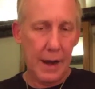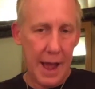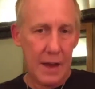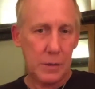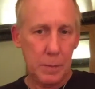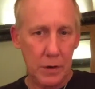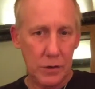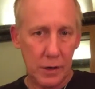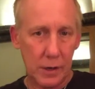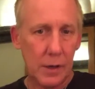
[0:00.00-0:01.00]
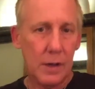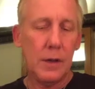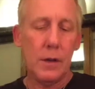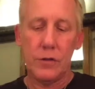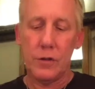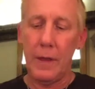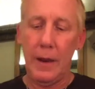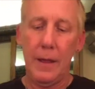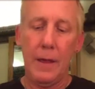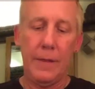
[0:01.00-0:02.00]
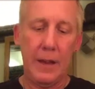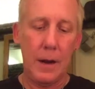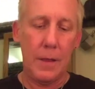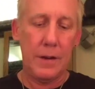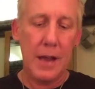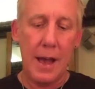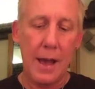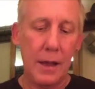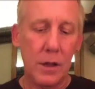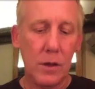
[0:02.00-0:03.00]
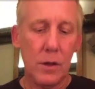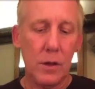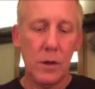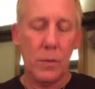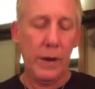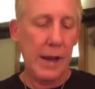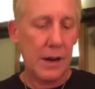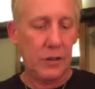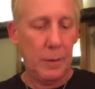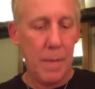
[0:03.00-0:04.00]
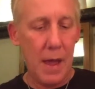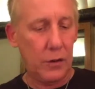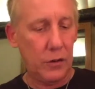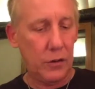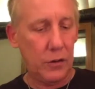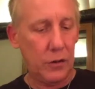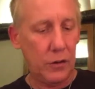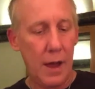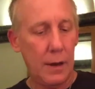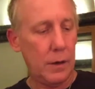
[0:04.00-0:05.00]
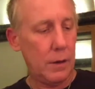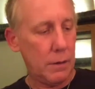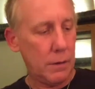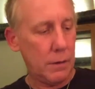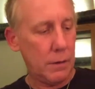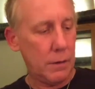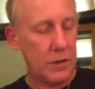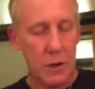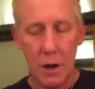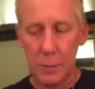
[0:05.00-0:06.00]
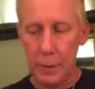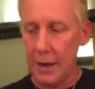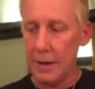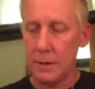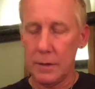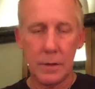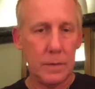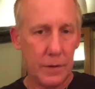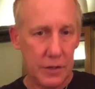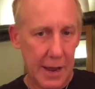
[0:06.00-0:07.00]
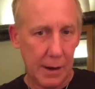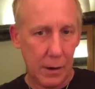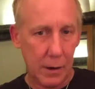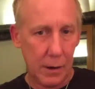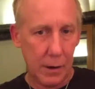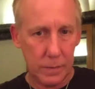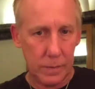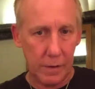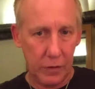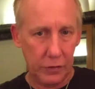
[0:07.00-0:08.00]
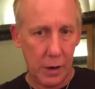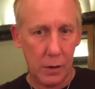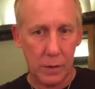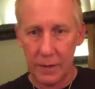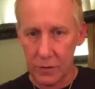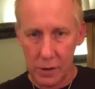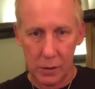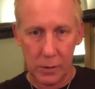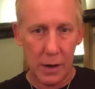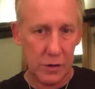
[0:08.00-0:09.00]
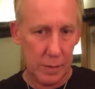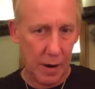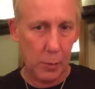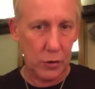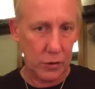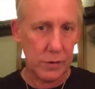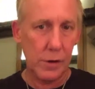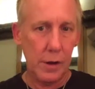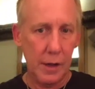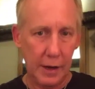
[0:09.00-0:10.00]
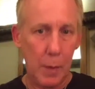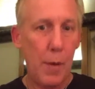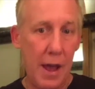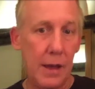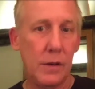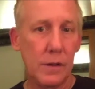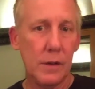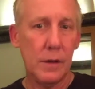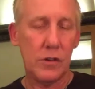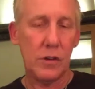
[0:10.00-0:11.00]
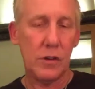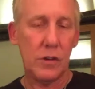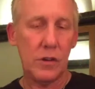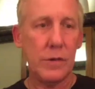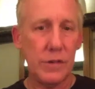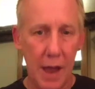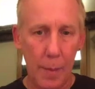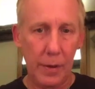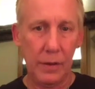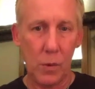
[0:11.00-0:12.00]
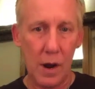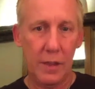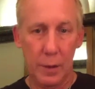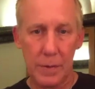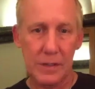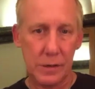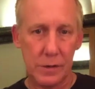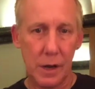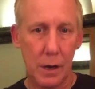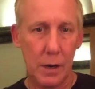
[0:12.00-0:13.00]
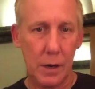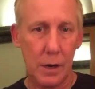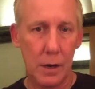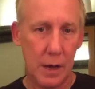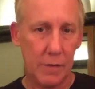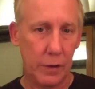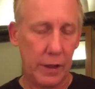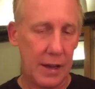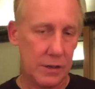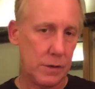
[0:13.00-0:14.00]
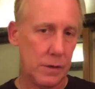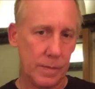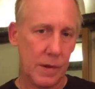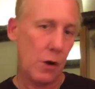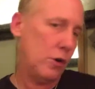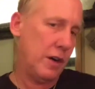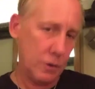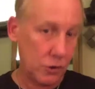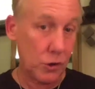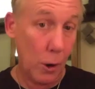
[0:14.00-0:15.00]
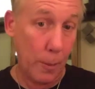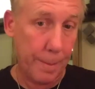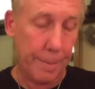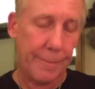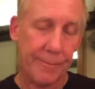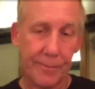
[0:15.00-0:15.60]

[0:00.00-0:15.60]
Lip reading: that has the music, so that at the end of the day, we can actually make sure that when the song's played, stakeholders of the song, like the songwriters and publishers, get paid. So it's a huge step in the way that the business has been done for the last 100 years or so.